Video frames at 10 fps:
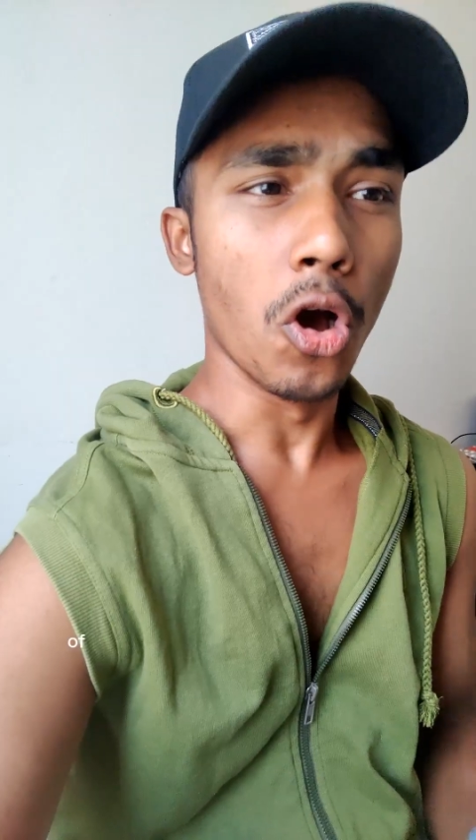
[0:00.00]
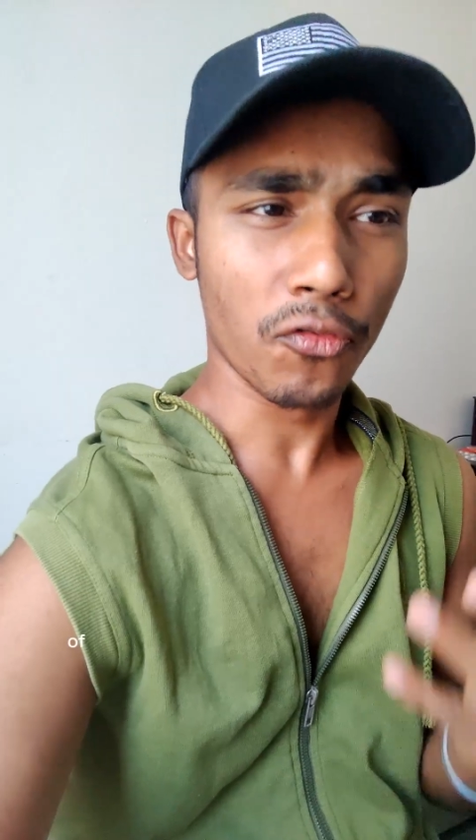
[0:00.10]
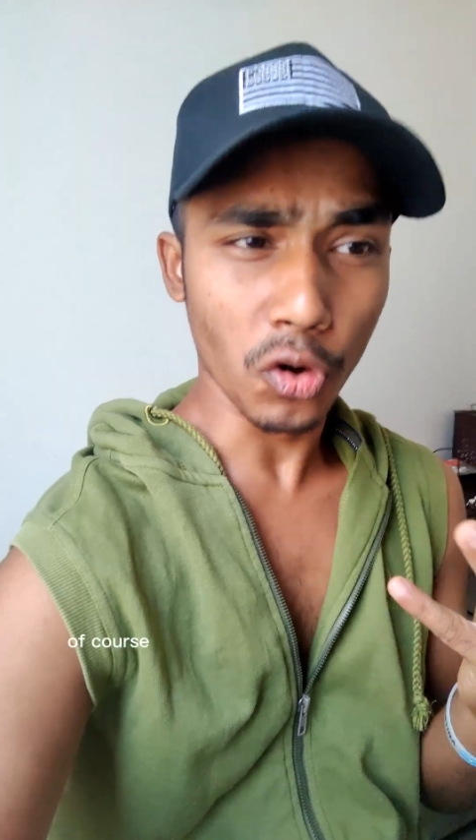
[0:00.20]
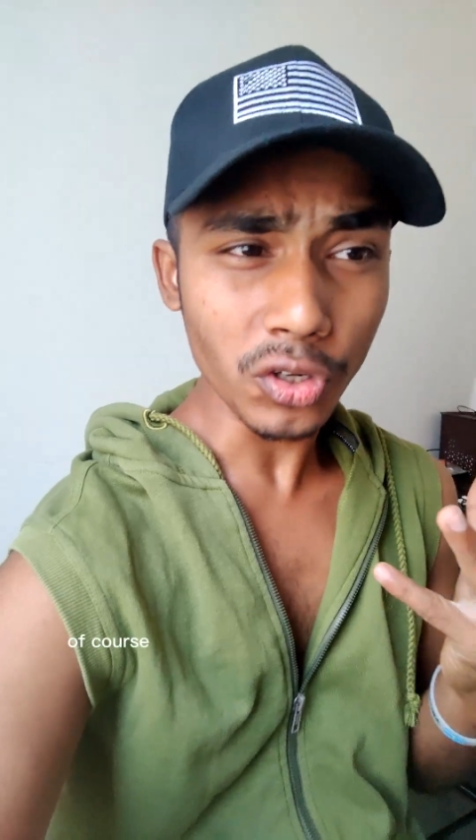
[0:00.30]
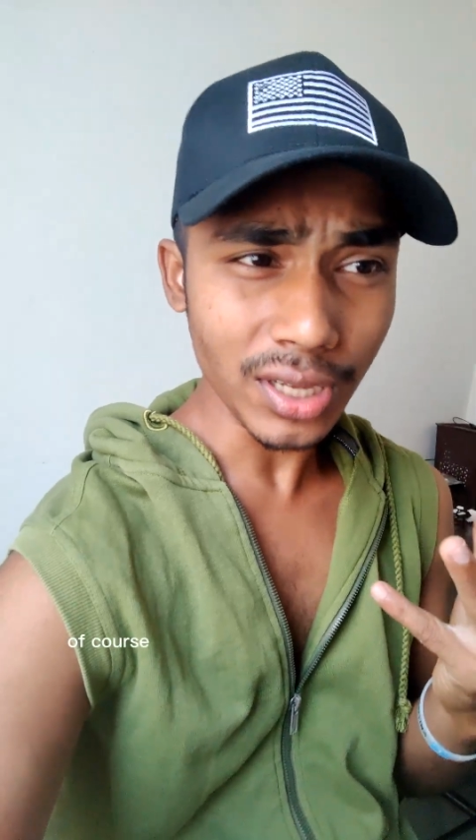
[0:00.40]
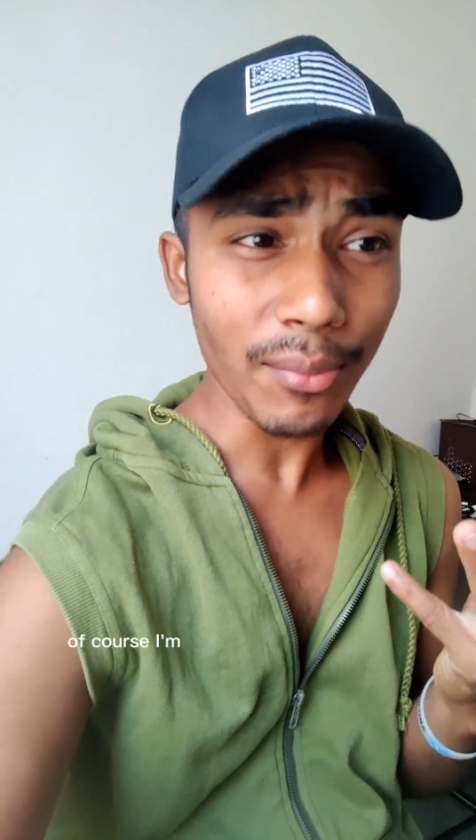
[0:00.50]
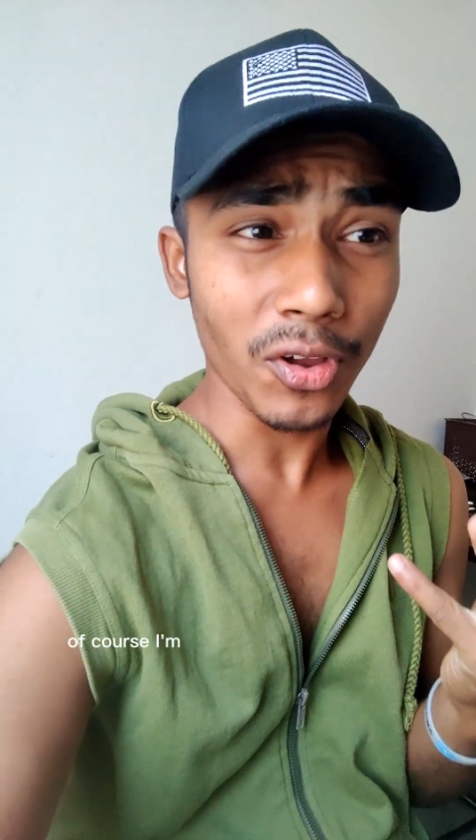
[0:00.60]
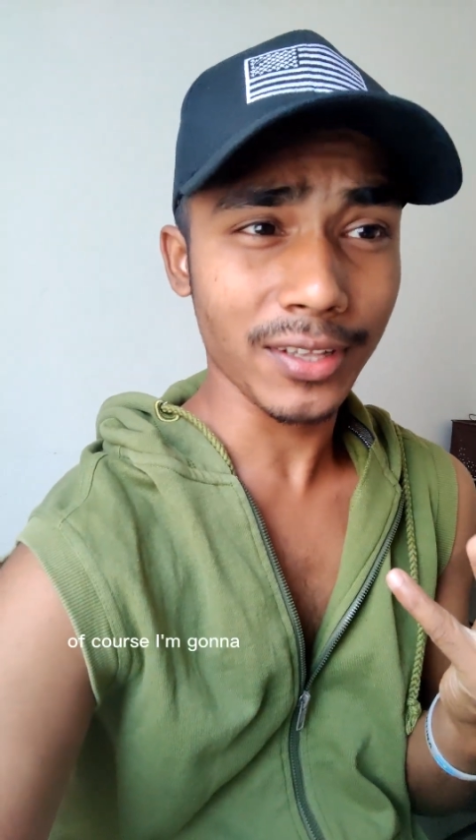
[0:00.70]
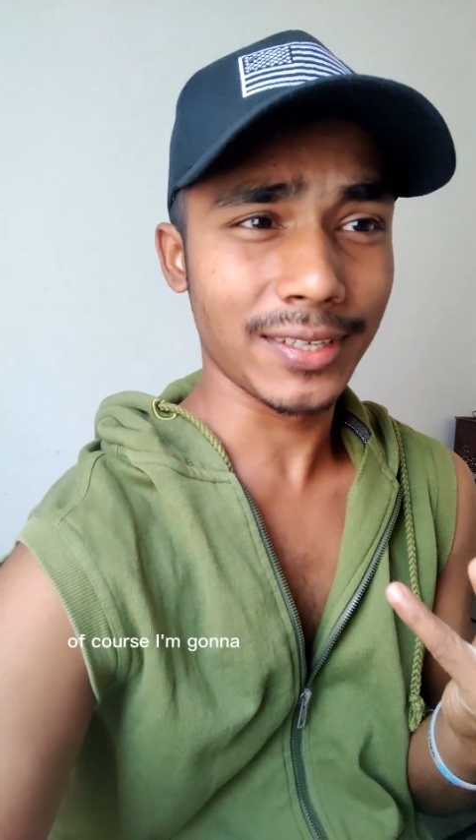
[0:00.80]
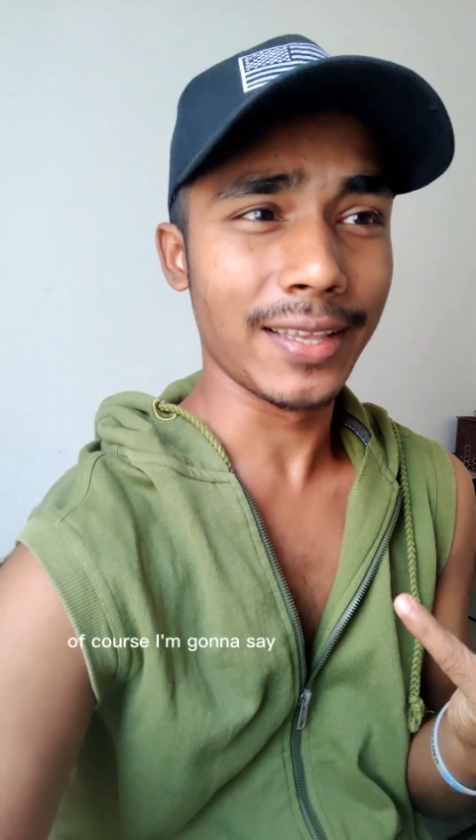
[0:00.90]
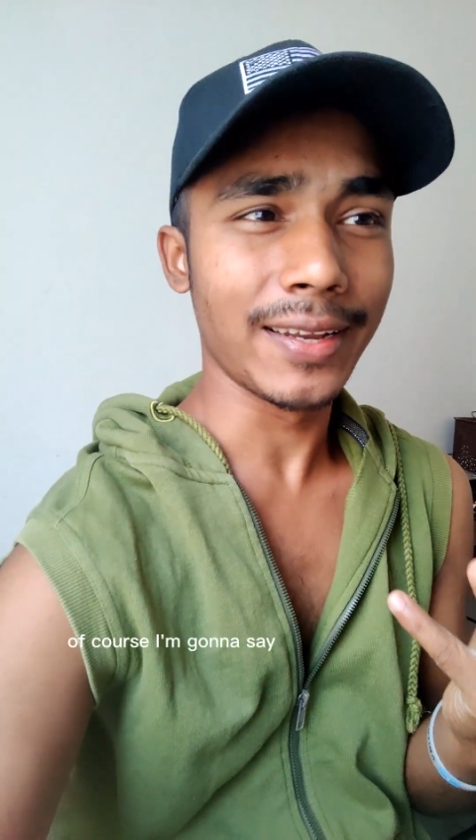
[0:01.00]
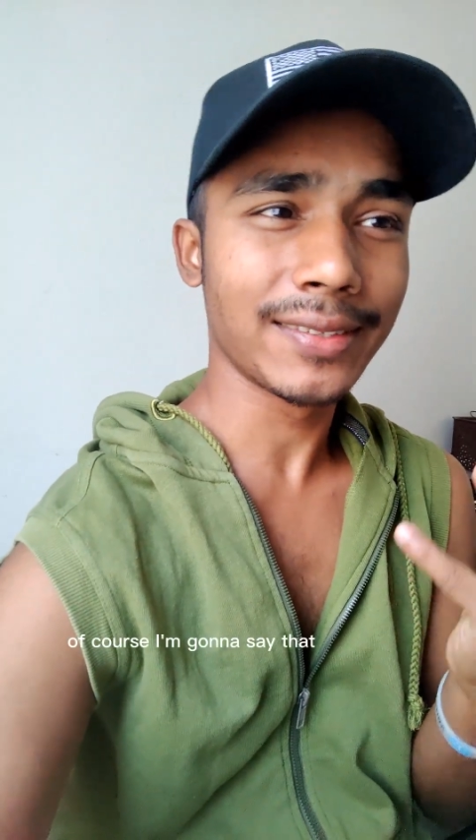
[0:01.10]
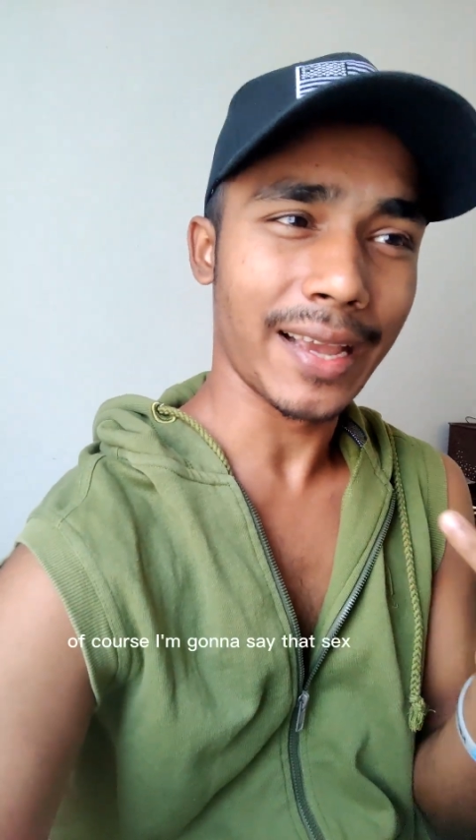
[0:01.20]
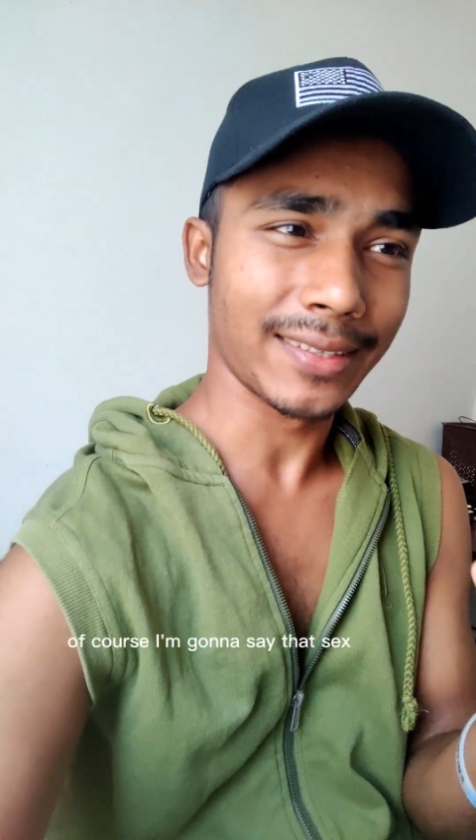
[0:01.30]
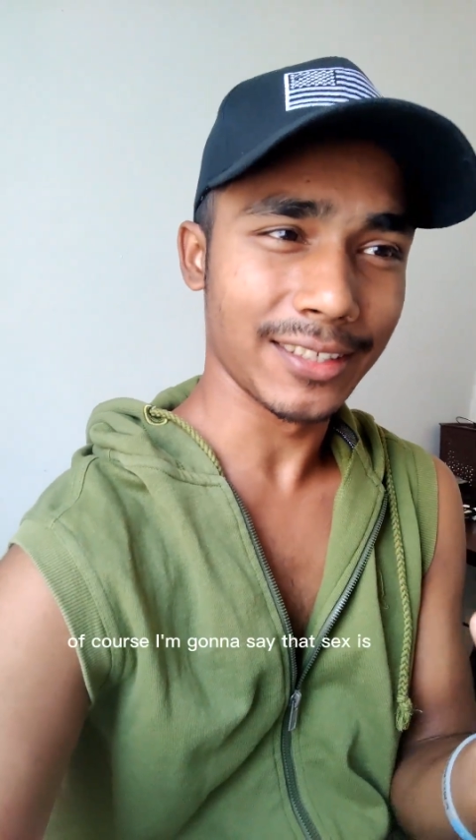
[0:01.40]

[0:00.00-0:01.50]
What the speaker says: Of course, I'm gonna say that sex